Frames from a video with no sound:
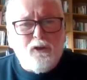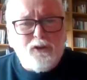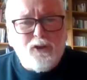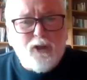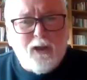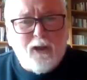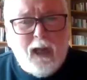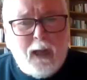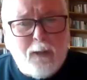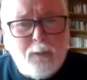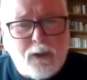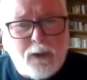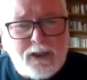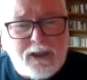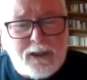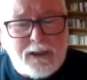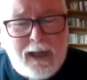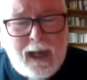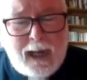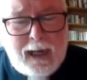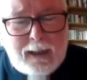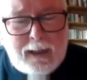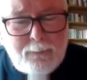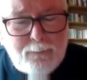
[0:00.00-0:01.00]
Jude, he was
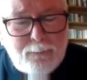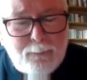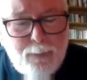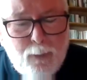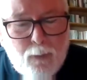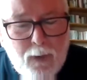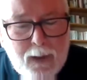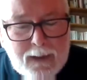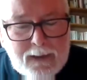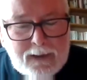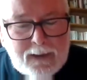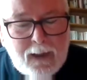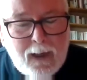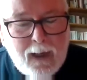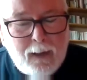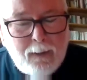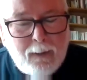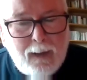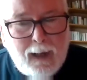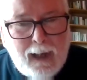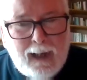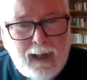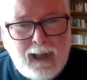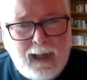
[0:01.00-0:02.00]
10 points
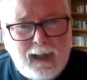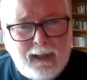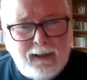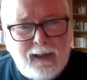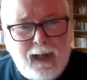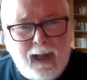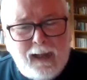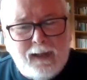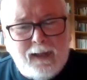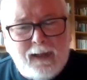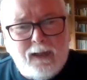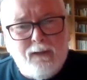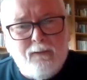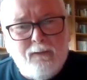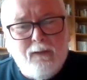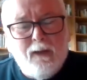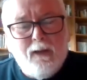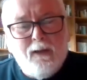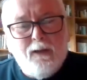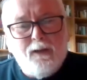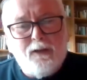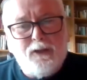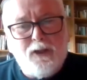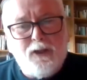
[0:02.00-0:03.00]
and heading
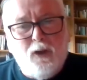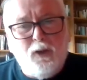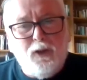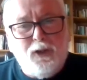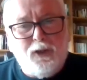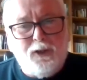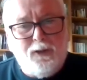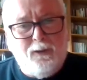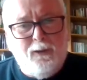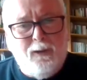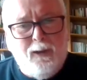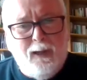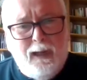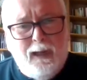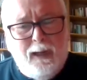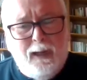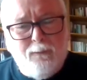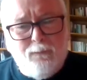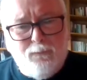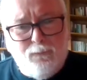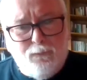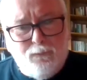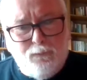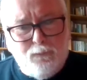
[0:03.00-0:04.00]
south,
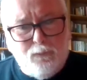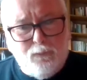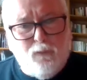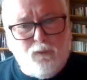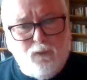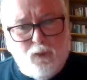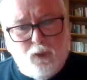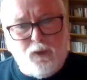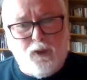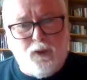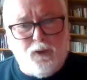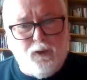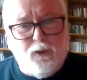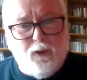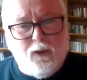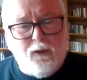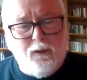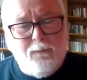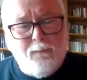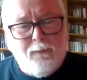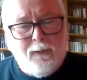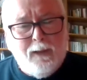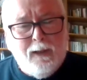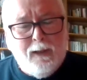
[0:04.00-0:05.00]
no further
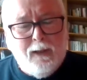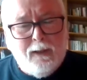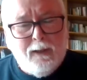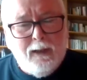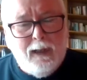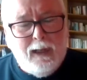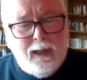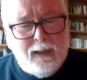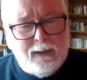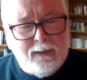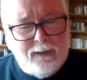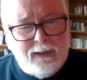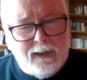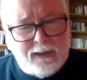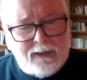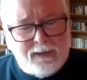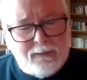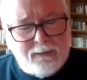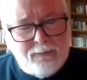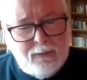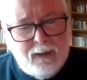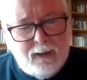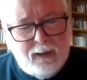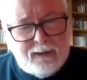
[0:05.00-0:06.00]
down
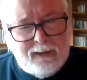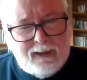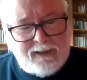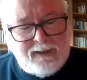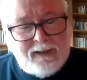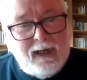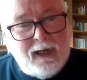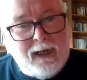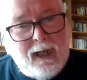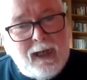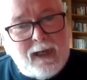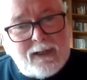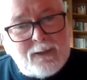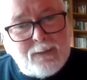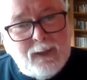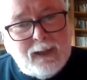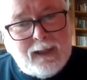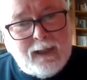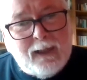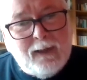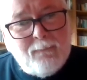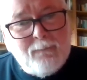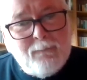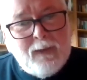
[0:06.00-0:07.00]
this day last
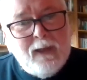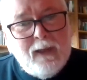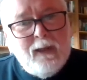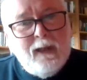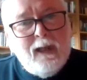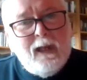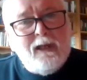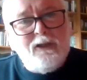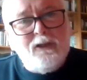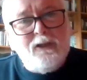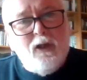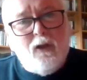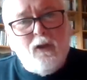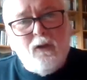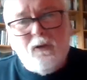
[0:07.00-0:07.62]
week. He's now,